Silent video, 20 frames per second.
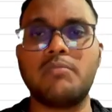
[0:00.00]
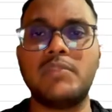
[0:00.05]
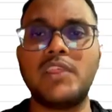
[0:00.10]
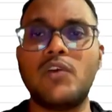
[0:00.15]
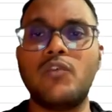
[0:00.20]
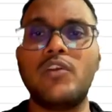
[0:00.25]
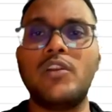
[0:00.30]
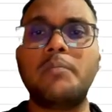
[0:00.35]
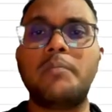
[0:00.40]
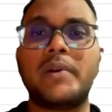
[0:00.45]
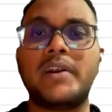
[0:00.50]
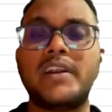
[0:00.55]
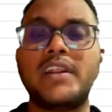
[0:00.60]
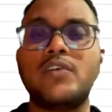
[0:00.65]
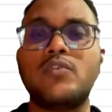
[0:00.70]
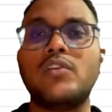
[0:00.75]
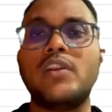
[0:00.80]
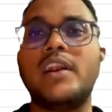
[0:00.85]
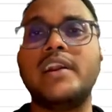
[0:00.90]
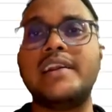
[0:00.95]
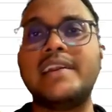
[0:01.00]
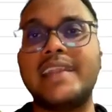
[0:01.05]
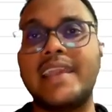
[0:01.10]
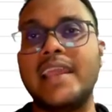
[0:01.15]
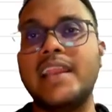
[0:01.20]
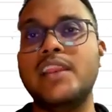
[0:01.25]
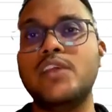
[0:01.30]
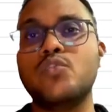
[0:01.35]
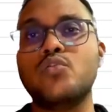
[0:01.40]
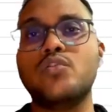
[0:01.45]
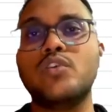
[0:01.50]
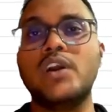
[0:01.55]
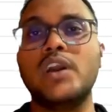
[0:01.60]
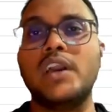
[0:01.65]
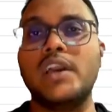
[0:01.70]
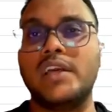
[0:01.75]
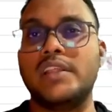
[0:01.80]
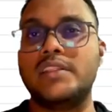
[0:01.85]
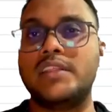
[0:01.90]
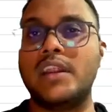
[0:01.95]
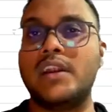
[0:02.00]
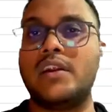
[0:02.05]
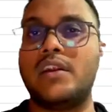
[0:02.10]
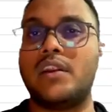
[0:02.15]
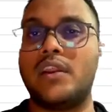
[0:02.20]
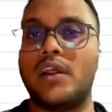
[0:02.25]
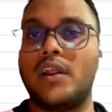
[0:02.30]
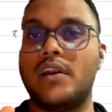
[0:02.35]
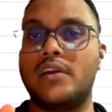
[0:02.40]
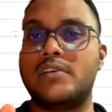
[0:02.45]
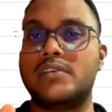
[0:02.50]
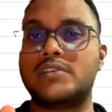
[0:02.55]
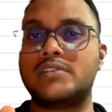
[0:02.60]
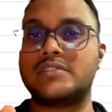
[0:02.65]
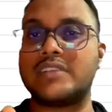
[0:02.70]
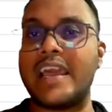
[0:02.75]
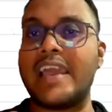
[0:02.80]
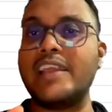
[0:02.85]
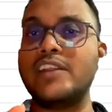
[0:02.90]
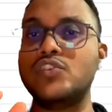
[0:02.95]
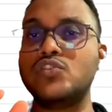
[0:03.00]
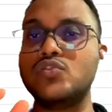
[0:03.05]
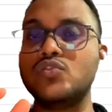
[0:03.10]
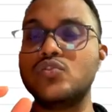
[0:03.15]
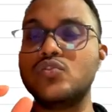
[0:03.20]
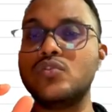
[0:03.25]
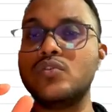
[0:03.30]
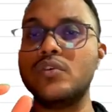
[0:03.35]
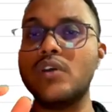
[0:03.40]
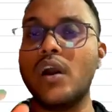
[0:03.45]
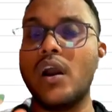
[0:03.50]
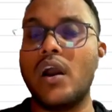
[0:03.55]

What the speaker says: they will particular tell you that try to